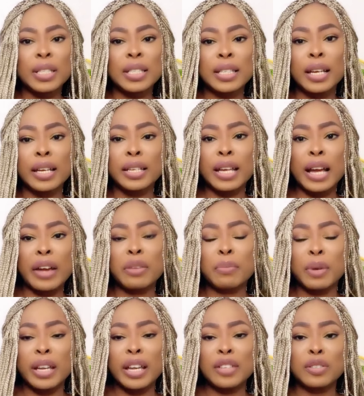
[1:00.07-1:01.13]
say, yeah, you
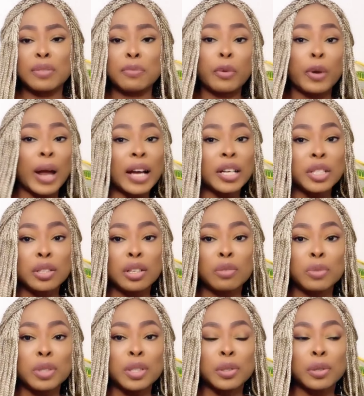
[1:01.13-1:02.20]
may get some
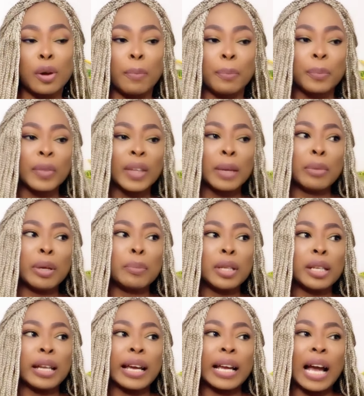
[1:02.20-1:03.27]
reaction with some,
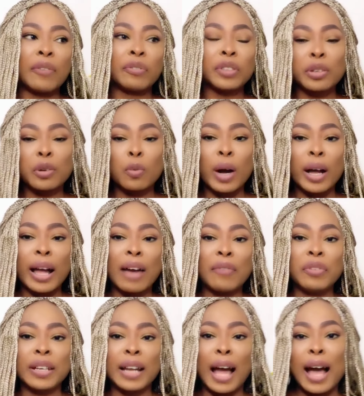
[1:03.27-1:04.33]
maybe like after a while
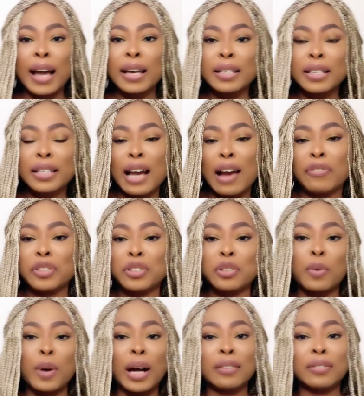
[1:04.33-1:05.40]
having acne, after
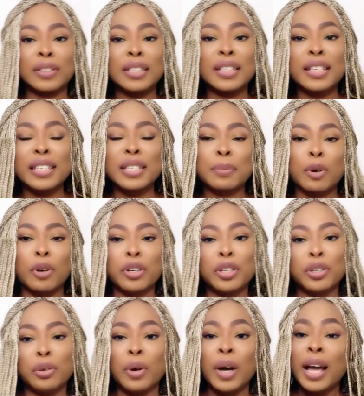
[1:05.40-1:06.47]
a while this, but
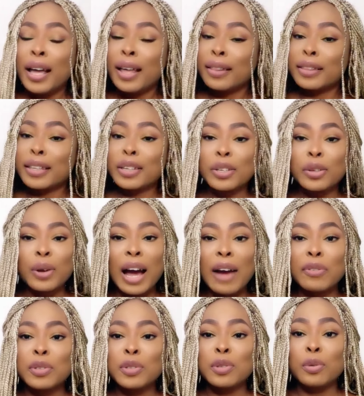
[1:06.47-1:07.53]
you know, you
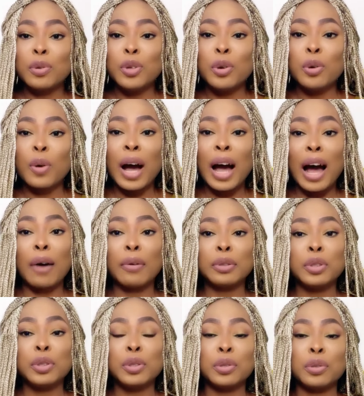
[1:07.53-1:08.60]
have to know
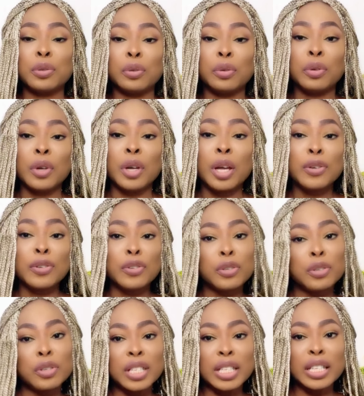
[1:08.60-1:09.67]
how to
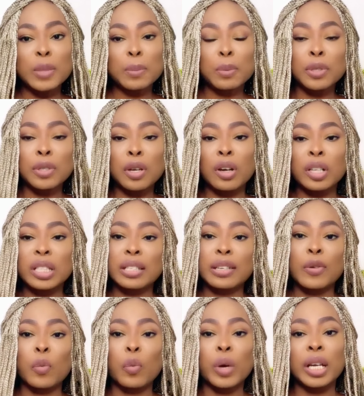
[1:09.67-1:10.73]
use this product in
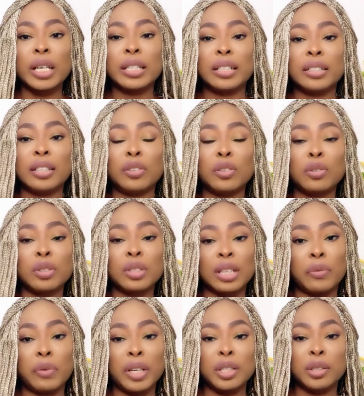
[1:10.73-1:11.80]
a way that they're not going to
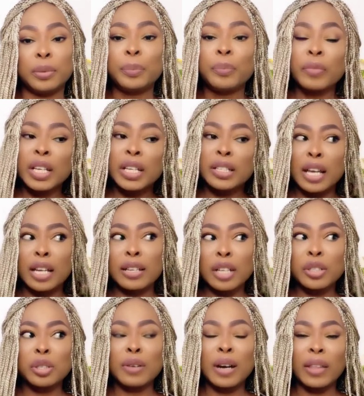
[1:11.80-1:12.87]
affect you. They are
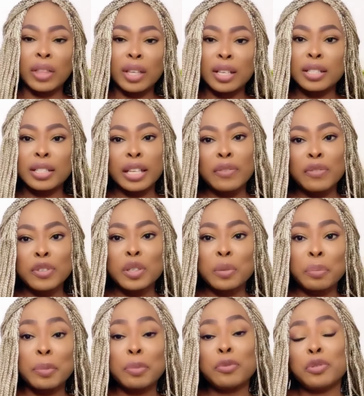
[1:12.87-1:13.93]
natural things. Even
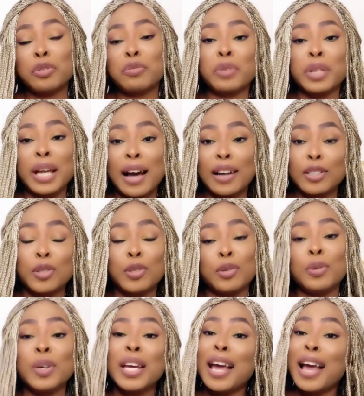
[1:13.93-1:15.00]
some people do react
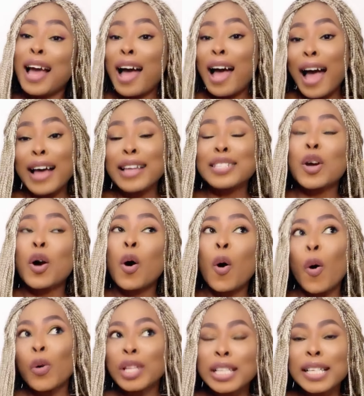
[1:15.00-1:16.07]
to, as
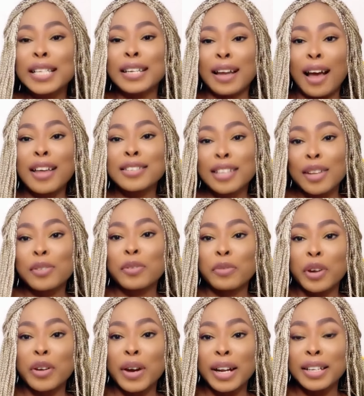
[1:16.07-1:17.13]
holy as aloe
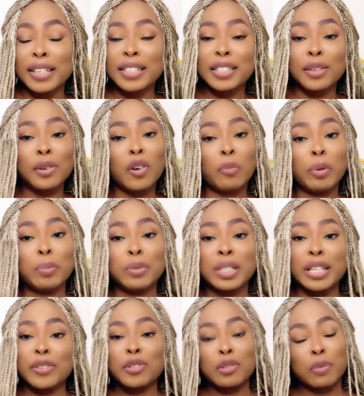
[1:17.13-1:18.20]
vera is, a lot of people
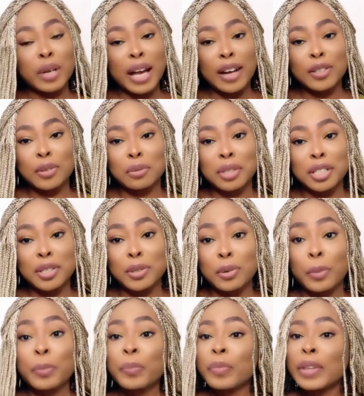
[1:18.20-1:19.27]
tend to react to it.
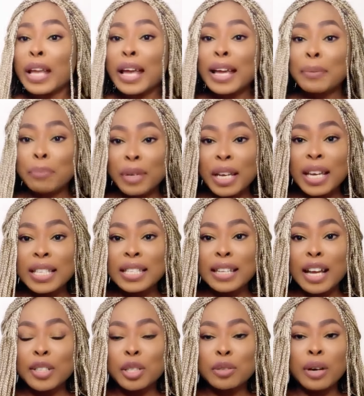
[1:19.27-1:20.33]
So being it's
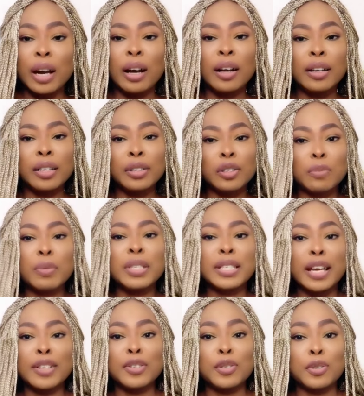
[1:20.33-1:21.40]
natural, you may
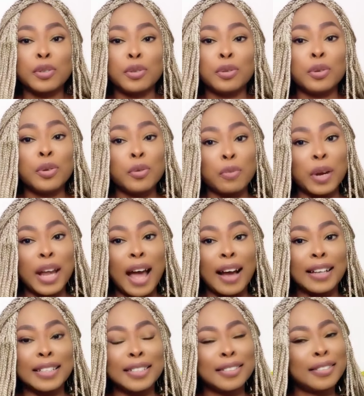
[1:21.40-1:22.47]
tend to
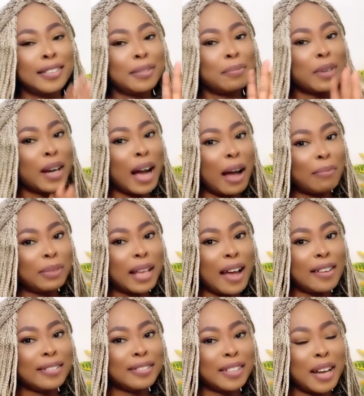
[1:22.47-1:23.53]
react, but calm
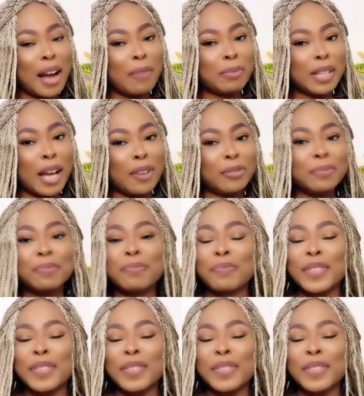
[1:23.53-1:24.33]
down.